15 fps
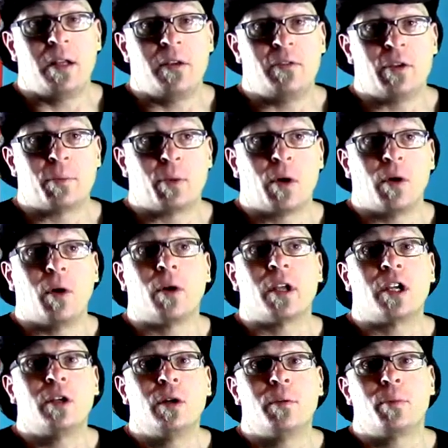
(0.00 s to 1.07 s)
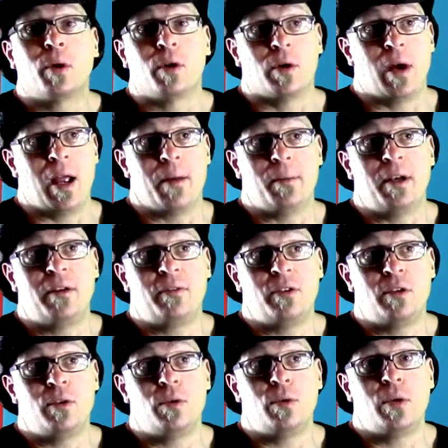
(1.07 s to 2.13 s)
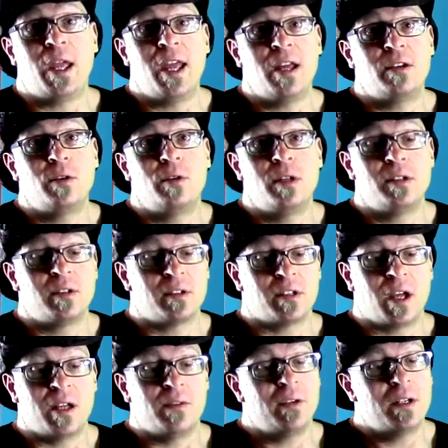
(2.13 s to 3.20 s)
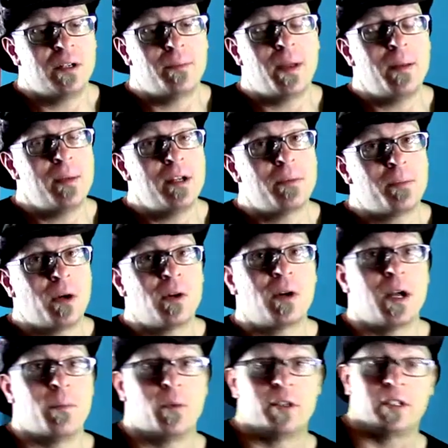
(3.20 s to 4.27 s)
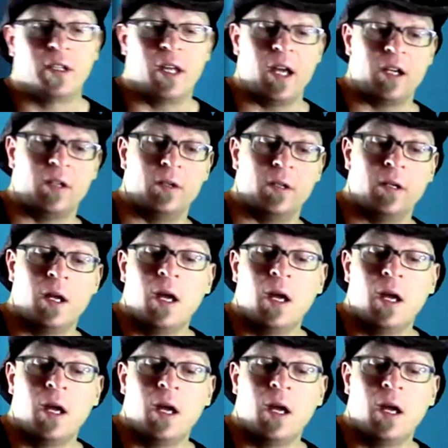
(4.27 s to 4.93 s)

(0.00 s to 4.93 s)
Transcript: If you're pro- on a good program, and if you can't do these inside of a year, maybe your program wasn't that good.